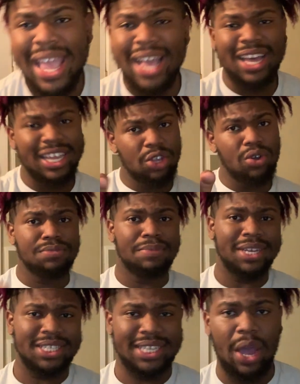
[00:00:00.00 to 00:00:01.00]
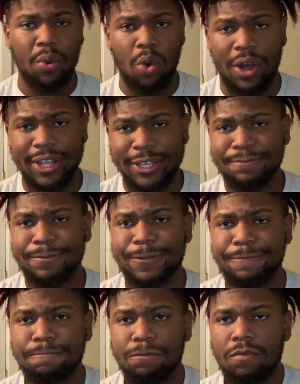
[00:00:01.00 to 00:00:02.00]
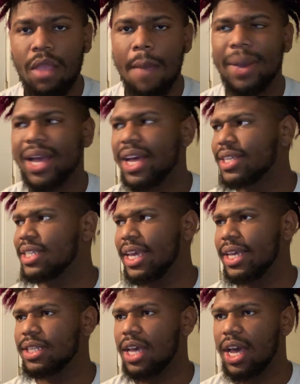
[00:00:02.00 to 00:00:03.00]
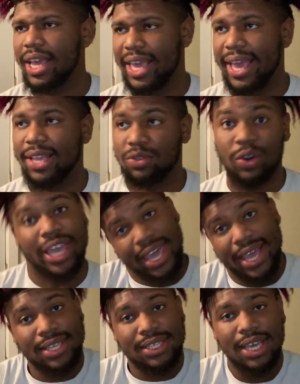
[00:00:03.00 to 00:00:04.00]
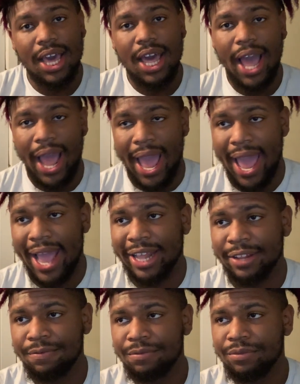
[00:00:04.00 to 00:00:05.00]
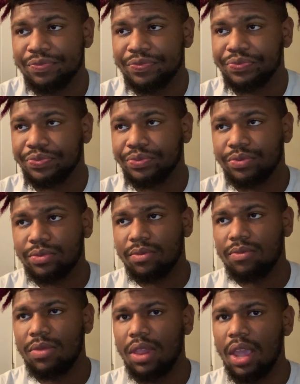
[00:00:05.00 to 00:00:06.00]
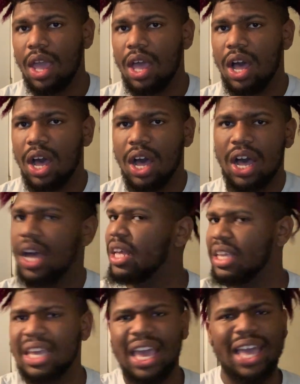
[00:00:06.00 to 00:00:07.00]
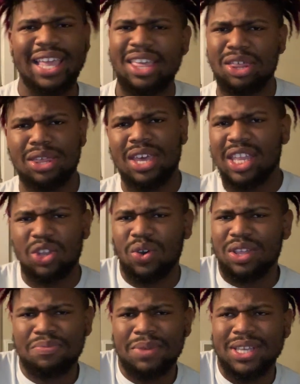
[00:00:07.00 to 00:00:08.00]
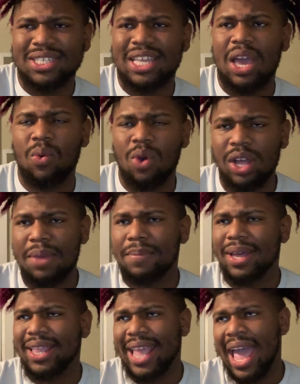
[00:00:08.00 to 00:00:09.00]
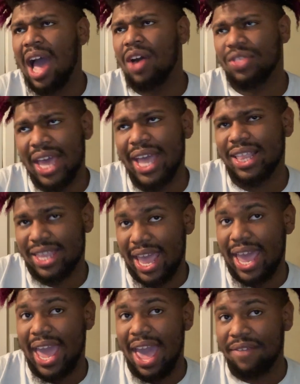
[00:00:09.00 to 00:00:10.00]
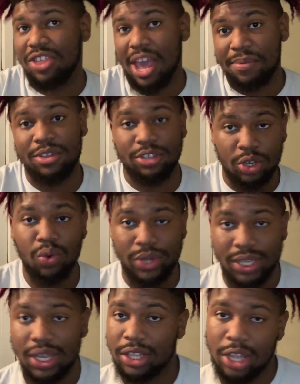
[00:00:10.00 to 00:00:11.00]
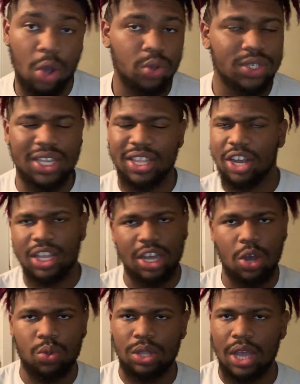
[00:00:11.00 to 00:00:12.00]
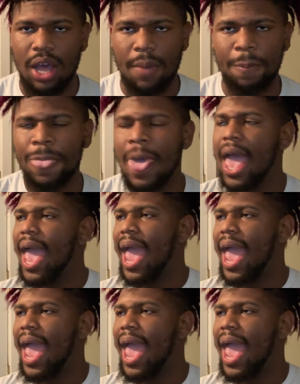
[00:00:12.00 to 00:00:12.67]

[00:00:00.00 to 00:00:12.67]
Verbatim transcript: They couldn't do as much as they wanted because these uh, kids were kids. And... Uh, yeah, they just couldn't do as much as they wanted, but now that they have chapter two with the adults in, they're gonna go dumb.